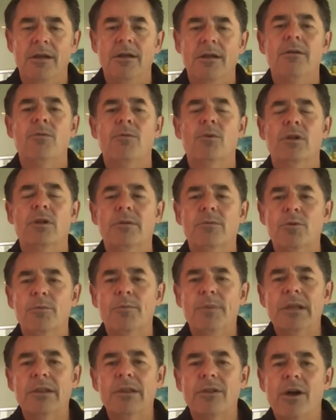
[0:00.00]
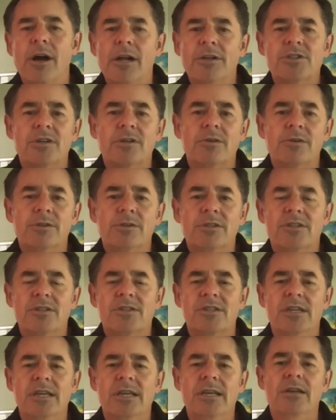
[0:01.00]
well, it would be logical to
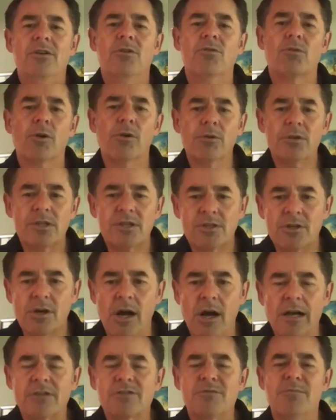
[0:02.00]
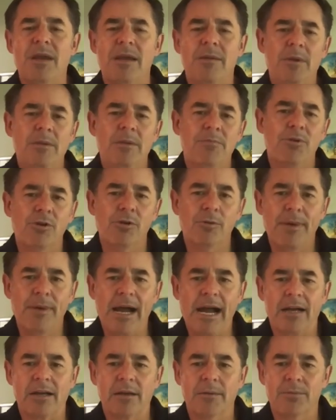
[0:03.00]
see growth stocks maybe pull
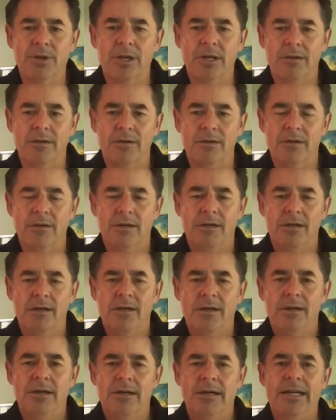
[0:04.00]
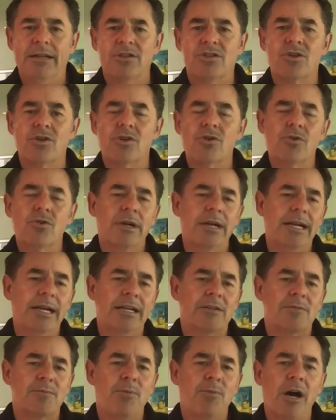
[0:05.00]
back a bit. And so
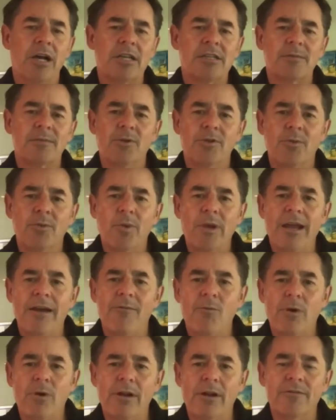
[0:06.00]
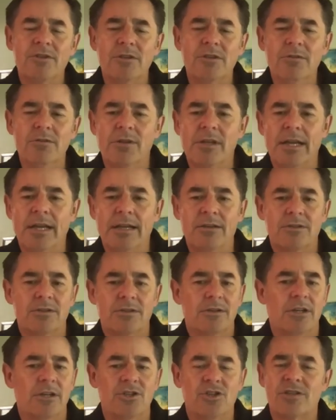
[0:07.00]
it's possible that we have one of two things
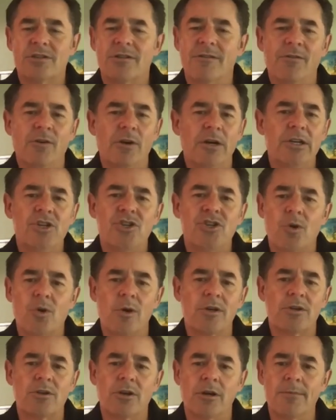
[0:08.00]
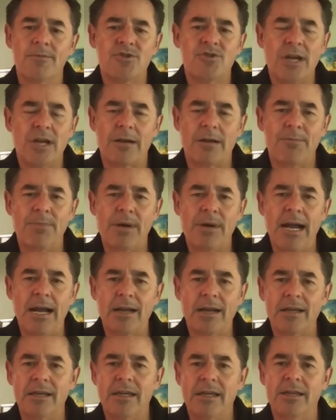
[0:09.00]
just a very short term check
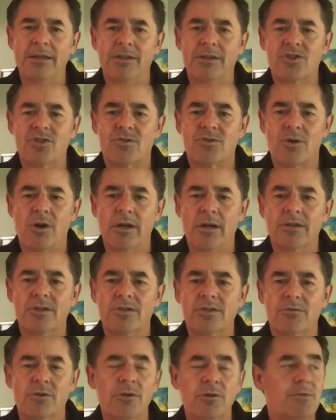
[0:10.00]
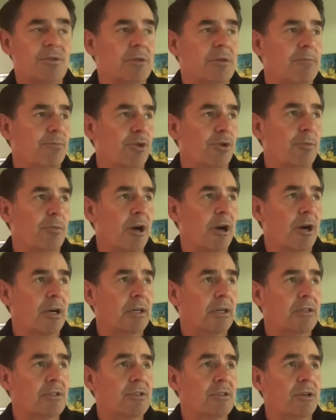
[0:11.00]
back in the strongest groups, and bull
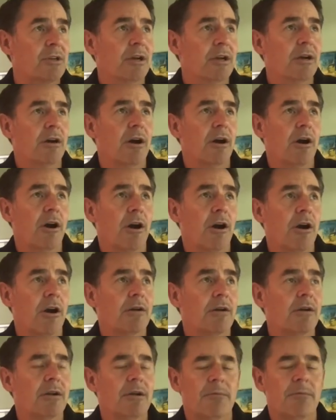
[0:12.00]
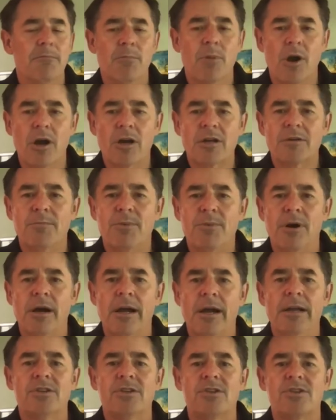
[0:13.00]
markets are marked
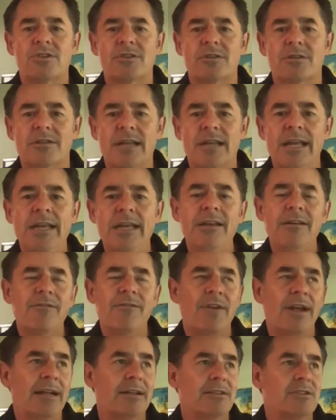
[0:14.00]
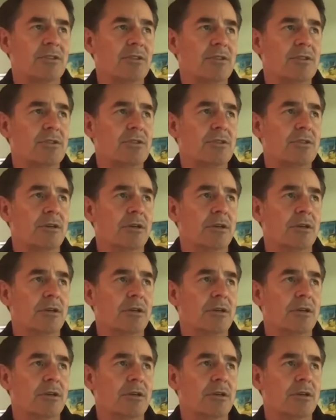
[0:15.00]
by steady advances